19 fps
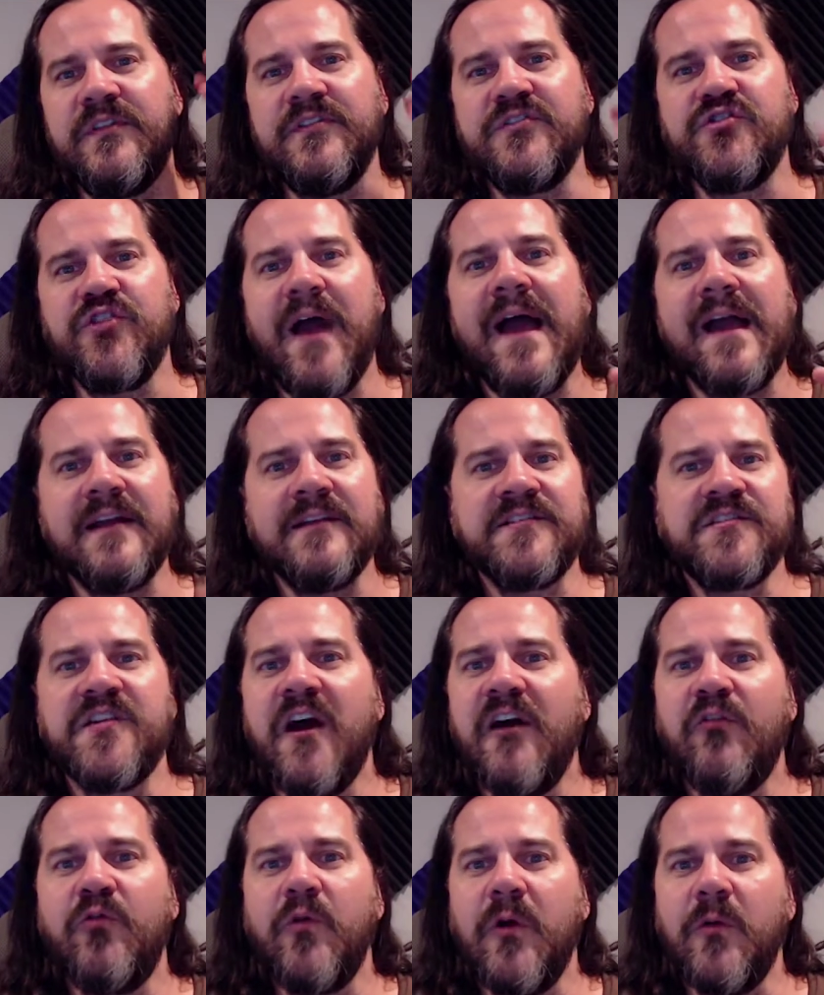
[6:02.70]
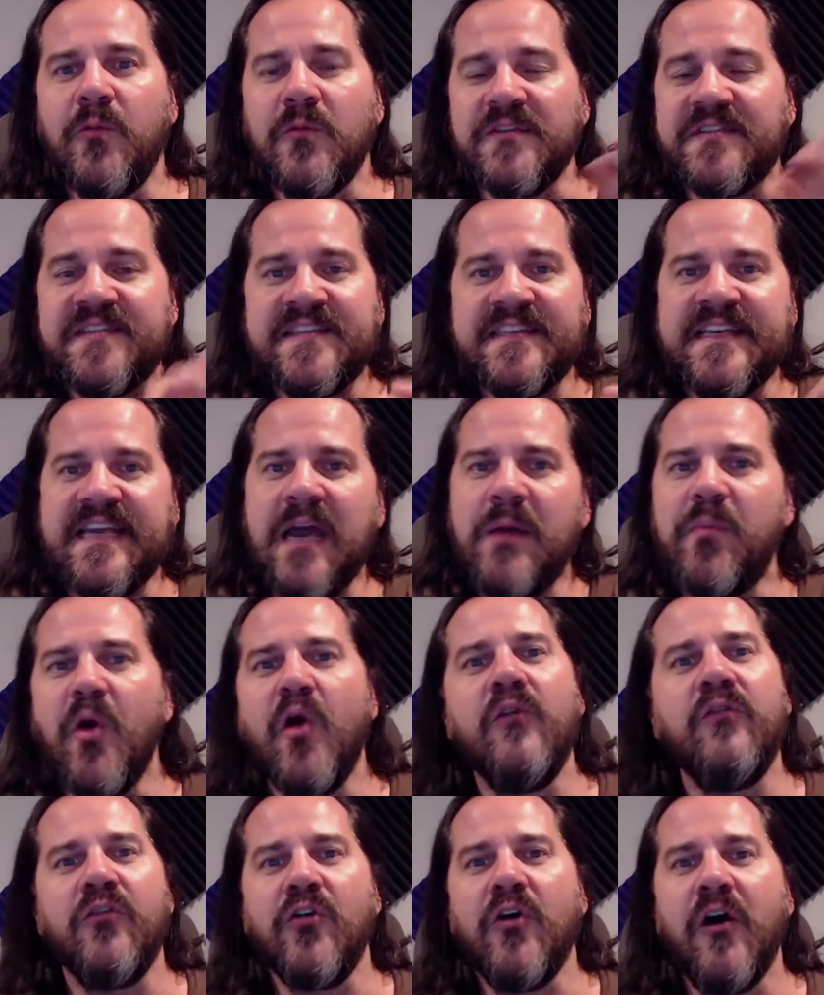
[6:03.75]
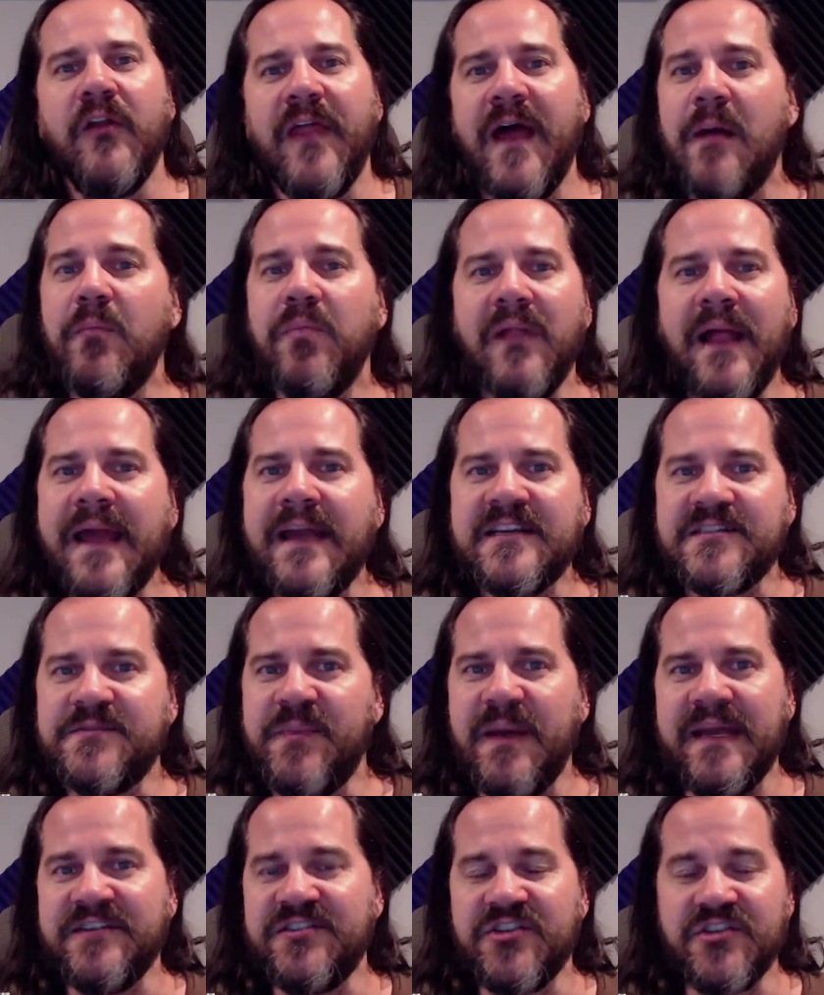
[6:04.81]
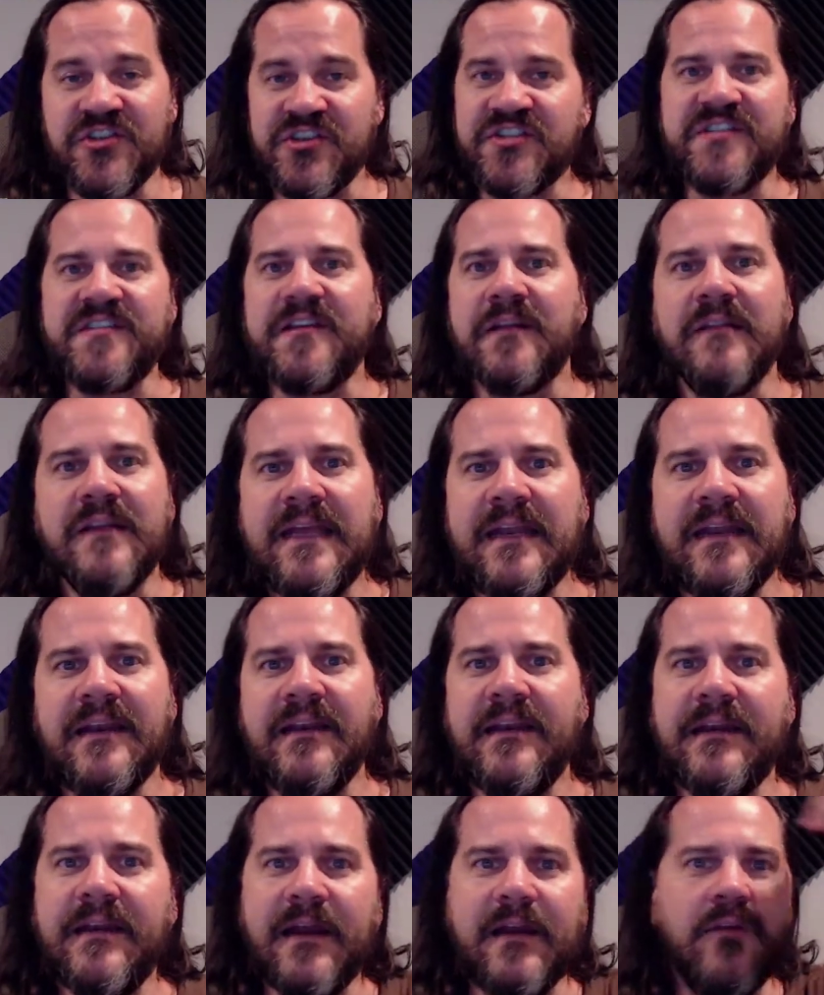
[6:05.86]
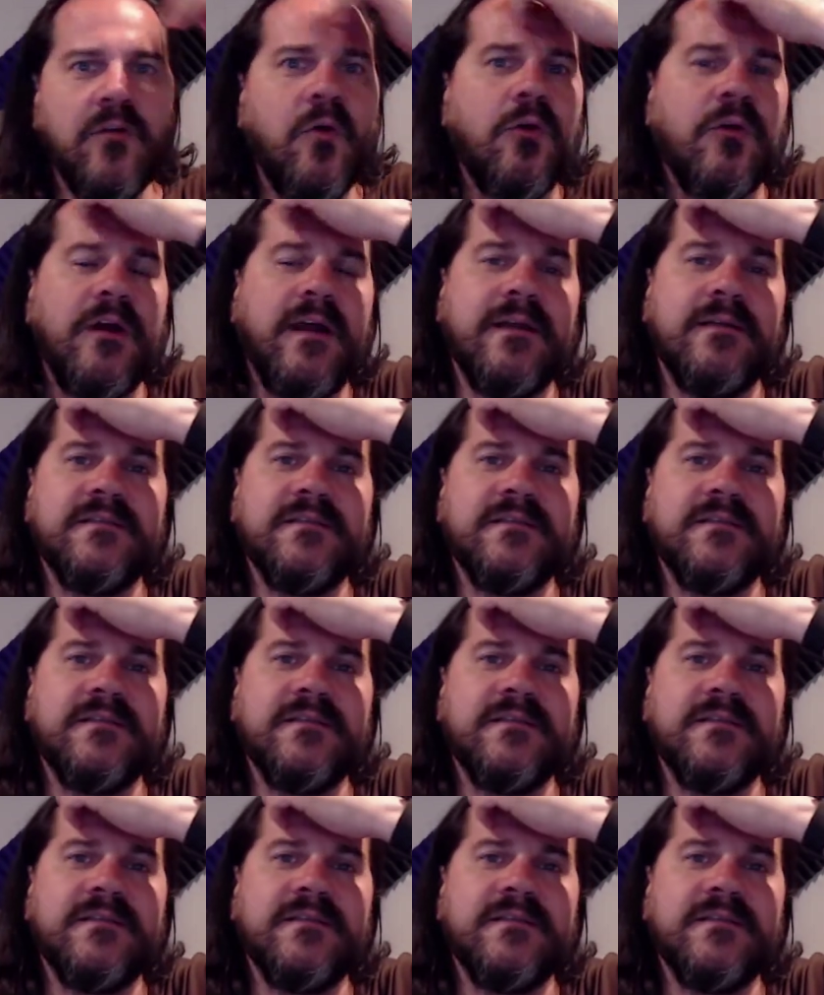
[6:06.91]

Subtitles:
Dragon software will skip over all that blank space and just delete it and ignore it.